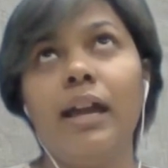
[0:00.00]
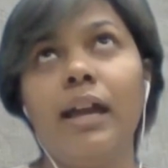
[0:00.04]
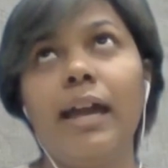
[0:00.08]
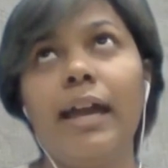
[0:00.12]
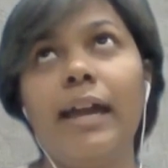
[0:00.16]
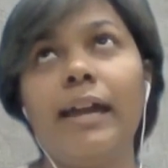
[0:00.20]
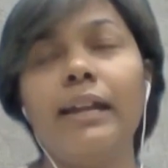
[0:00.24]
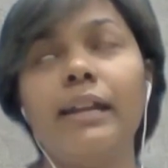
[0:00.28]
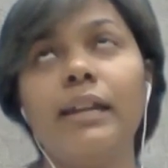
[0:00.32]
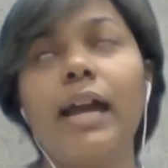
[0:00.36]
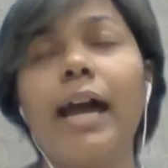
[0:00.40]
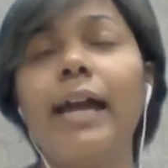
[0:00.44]

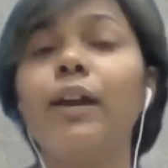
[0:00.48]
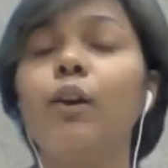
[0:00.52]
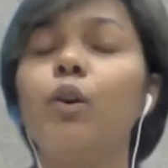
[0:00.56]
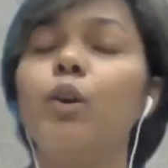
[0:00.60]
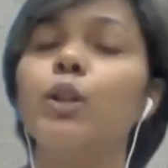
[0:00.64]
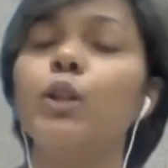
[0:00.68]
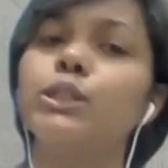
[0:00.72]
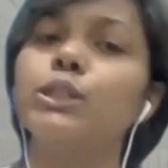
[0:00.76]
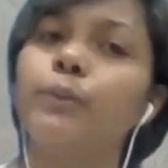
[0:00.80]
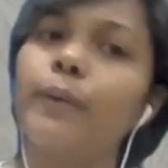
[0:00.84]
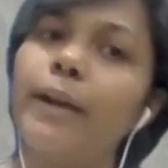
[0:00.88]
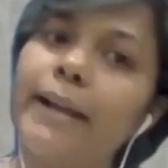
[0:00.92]
And I
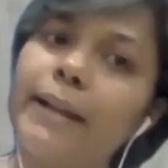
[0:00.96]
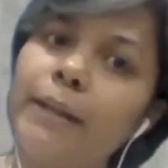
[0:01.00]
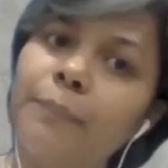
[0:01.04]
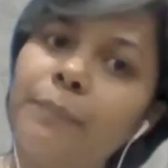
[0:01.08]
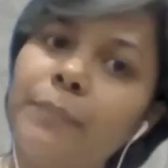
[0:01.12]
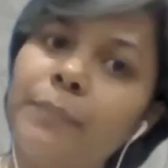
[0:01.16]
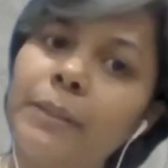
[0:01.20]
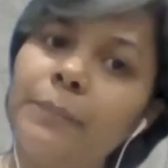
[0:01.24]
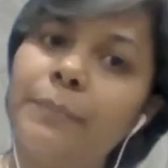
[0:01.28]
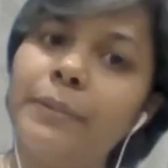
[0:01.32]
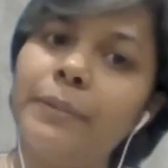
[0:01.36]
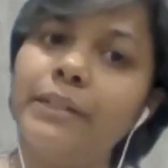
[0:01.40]
also help
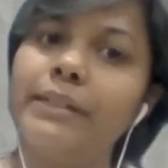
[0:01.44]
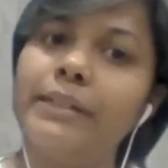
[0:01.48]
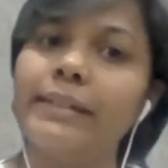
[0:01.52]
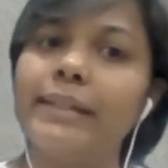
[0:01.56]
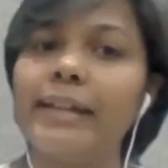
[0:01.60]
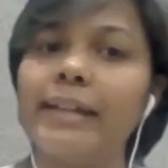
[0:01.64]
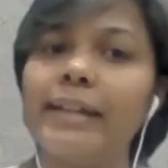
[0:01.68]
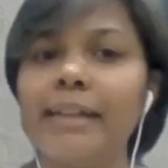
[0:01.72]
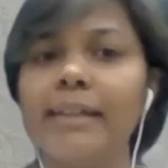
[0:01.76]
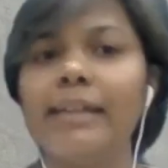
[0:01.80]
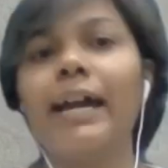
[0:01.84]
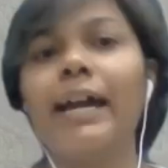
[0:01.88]
people in
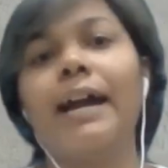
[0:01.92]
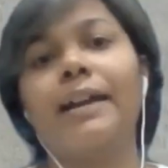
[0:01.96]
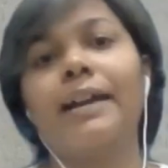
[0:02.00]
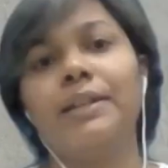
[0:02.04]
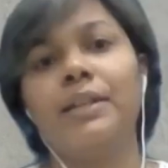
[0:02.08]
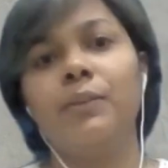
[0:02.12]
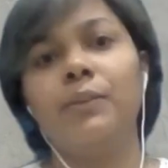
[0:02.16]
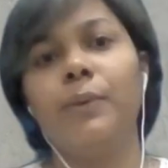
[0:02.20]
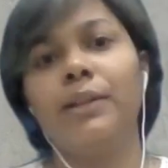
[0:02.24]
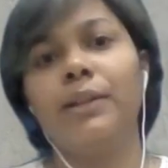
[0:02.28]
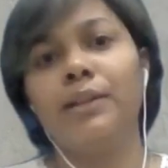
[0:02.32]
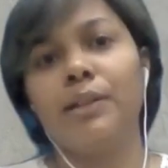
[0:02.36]
getting
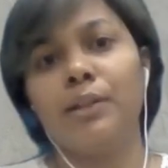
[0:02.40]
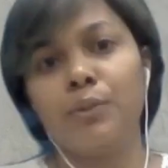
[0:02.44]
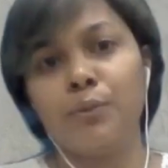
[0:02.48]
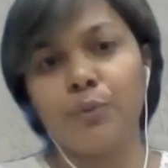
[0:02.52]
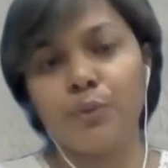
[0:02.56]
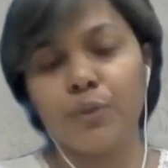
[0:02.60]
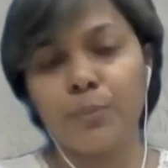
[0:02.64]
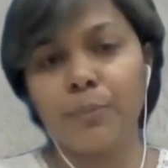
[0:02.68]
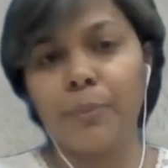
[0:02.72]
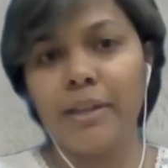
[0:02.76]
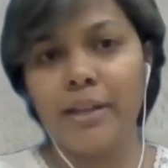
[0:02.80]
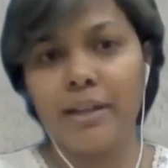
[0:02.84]
activated to
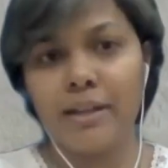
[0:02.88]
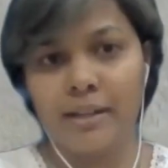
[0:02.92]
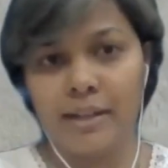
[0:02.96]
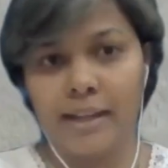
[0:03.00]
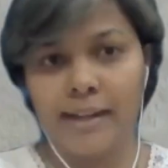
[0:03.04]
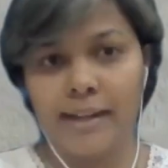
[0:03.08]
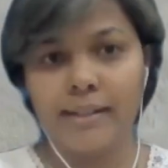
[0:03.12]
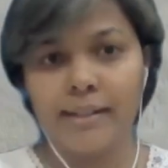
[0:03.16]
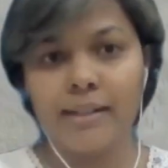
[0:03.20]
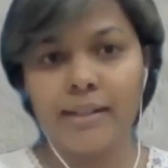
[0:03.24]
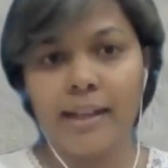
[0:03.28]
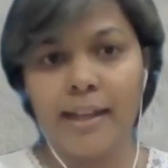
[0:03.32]
speak
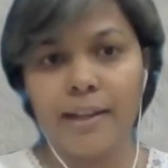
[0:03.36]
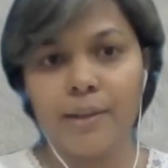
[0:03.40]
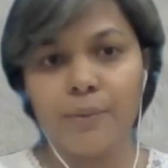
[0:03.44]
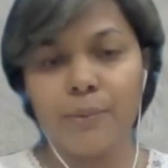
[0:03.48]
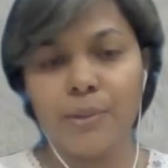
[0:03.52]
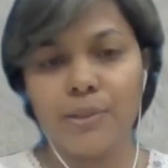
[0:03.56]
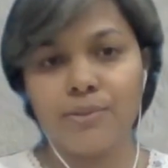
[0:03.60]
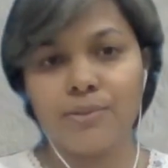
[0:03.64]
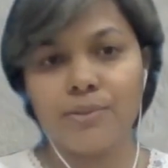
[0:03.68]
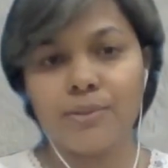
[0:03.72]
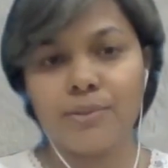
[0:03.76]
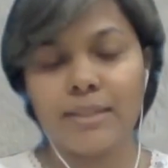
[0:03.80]
light
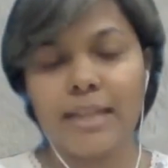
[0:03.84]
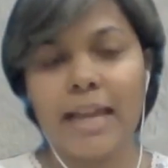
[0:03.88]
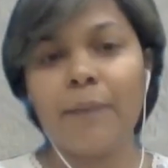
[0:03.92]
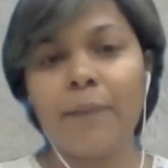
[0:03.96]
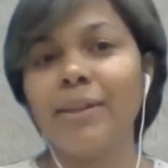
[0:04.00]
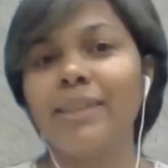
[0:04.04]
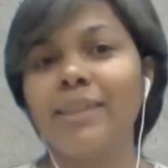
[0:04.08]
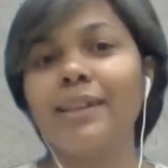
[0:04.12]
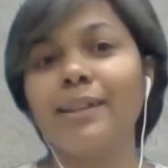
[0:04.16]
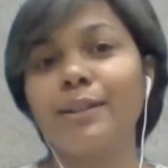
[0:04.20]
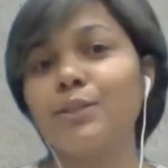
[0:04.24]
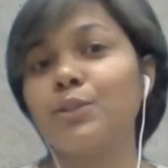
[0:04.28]
languages. I
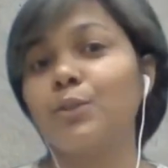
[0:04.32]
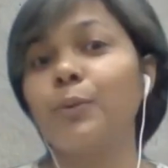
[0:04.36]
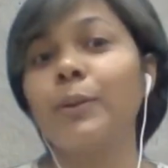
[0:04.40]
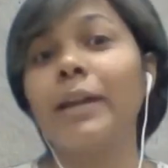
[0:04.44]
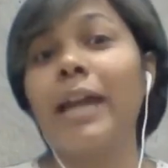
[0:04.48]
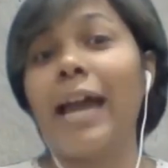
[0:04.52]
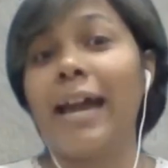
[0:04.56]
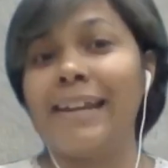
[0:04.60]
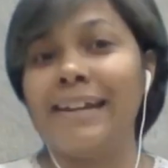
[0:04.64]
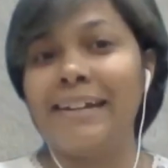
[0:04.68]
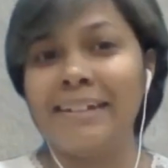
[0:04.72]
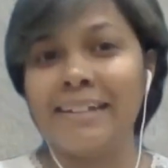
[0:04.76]
mean, there is no
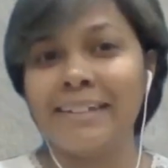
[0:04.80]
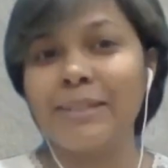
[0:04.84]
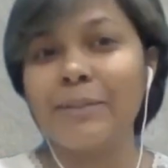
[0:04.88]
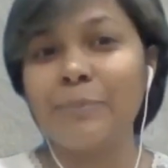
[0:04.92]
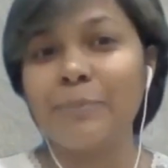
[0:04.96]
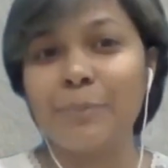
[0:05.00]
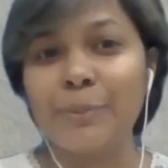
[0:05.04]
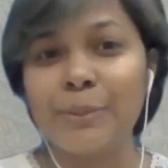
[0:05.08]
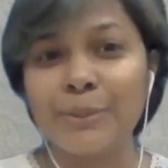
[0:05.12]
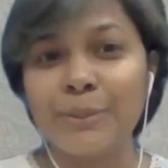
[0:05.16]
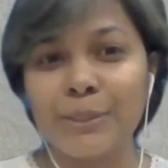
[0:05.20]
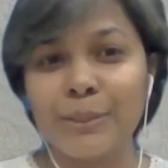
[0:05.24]
guarantee the
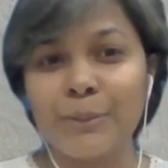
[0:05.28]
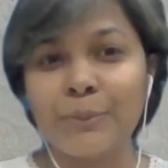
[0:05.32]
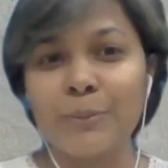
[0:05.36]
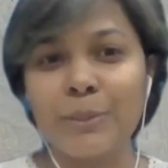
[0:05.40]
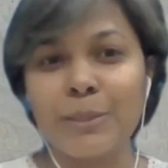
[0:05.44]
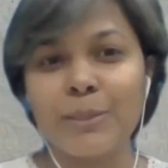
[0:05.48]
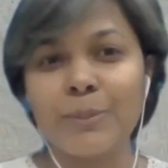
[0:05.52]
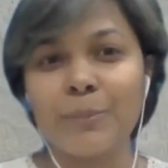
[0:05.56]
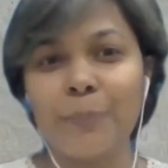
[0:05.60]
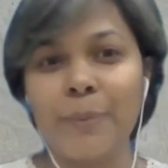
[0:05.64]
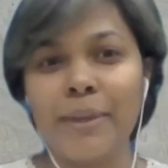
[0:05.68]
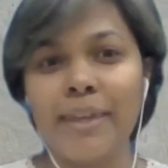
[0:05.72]
person
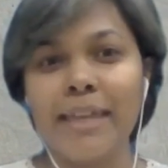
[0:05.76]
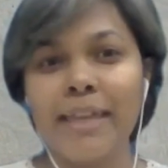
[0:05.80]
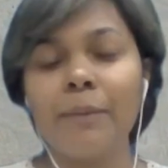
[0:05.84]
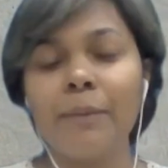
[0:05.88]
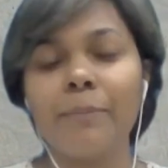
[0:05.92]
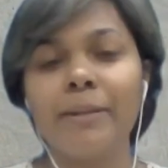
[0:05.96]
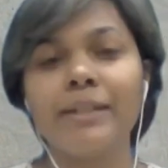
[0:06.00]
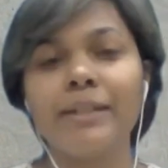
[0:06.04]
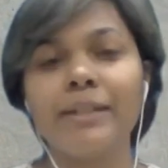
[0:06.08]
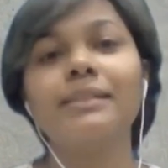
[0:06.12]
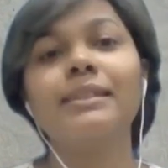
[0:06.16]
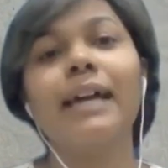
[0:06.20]
will speak,
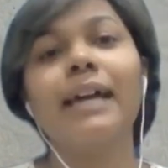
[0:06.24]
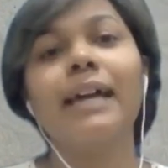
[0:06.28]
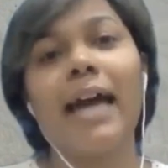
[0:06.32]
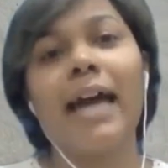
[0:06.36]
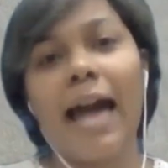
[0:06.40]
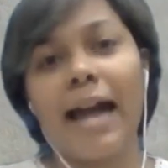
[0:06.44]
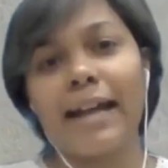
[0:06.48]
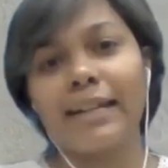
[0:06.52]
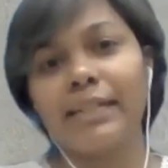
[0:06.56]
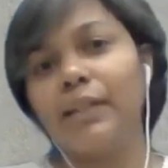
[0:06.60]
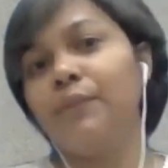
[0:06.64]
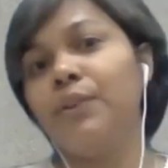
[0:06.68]
but the
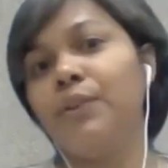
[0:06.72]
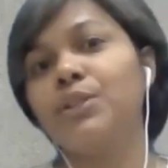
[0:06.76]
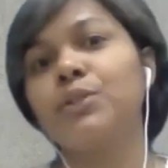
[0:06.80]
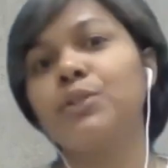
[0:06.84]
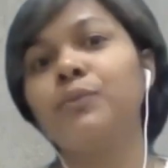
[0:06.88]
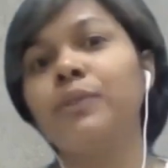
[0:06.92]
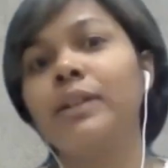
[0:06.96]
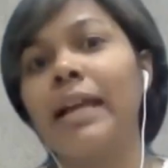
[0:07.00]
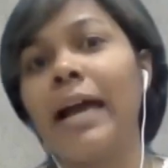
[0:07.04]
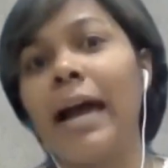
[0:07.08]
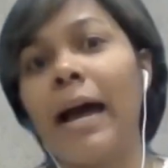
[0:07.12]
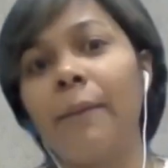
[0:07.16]
activation
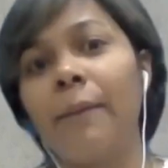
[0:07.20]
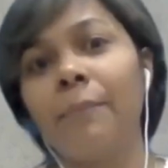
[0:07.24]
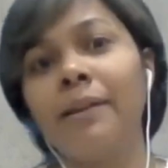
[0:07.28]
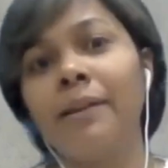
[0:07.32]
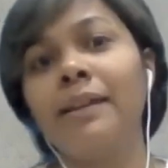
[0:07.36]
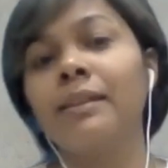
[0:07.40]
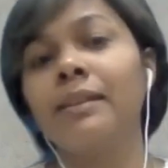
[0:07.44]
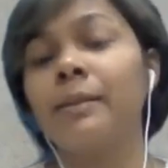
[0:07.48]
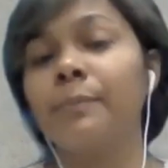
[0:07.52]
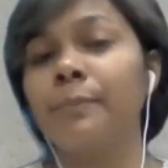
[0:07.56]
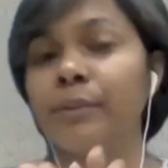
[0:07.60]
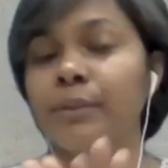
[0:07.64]
will happen
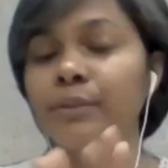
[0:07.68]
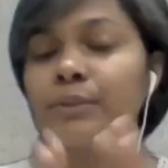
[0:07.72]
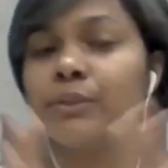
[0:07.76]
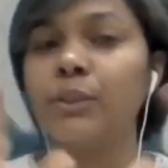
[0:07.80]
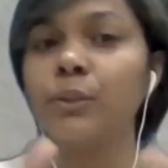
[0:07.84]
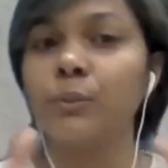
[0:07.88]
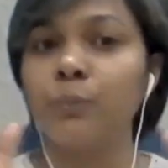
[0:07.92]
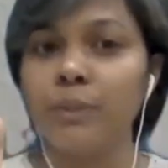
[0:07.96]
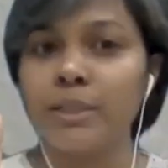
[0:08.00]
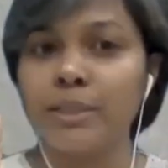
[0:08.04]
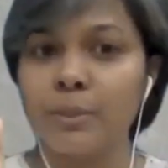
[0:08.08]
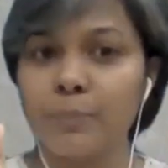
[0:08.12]
and the
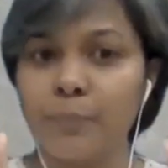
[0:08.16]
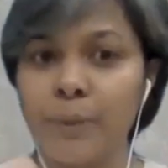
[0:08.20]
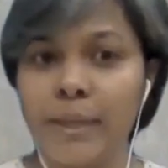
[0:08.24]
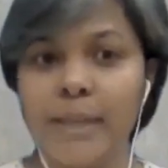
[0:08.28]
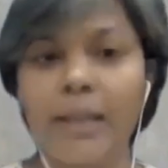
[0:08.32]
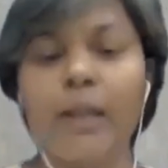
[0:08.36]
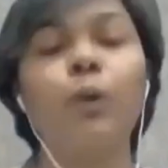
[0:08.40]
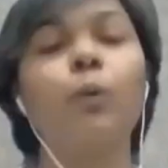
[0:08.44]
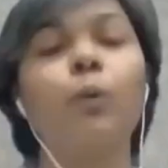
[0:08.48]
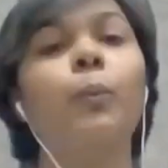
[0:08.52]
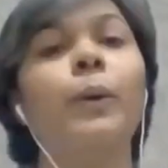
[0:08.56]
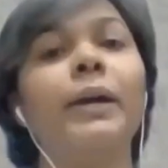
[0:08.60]
person will speak
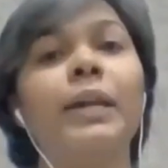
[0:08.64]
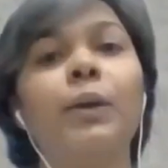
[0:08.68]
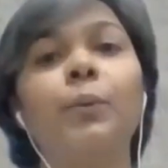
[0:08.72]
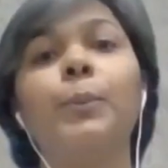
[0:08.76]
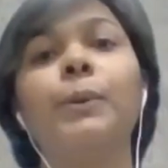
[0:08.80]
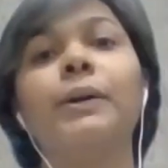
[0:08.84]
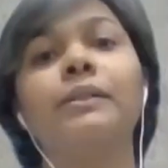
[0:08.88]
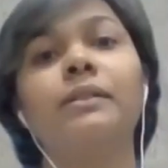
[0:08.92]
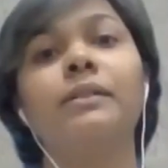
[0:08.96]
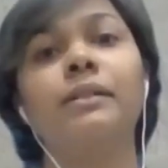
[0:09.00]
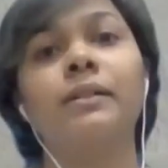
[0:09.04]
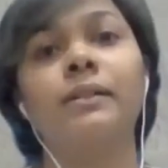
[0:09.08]

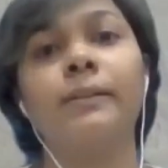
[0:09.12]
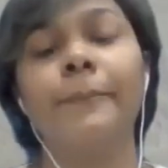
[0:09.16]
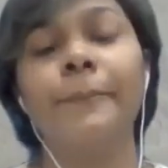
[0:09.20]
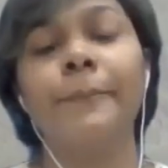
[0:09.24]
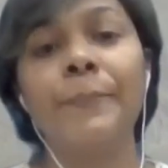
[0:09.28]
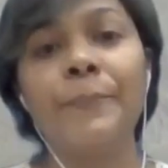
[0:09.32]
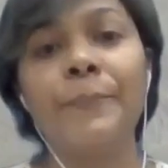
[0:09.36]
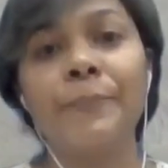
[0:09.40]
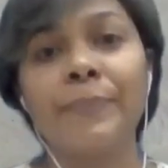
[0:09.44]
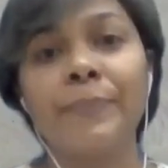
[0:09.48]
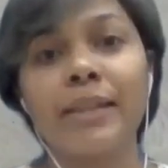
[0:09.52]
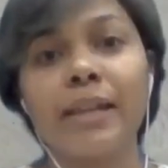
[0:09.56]
whenever
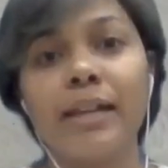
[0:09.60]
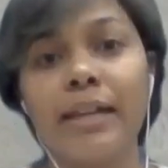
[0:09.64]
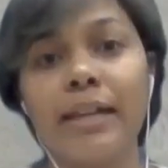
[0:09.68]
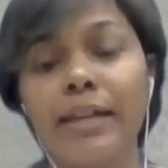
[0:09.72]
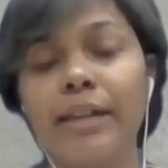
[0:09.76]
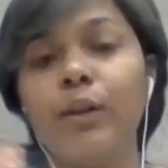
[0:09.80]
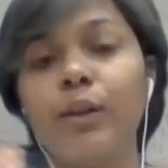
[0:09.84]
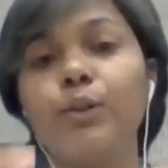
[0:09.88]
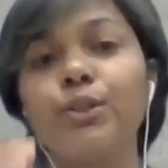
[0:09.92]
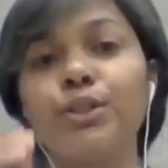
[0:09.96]
he or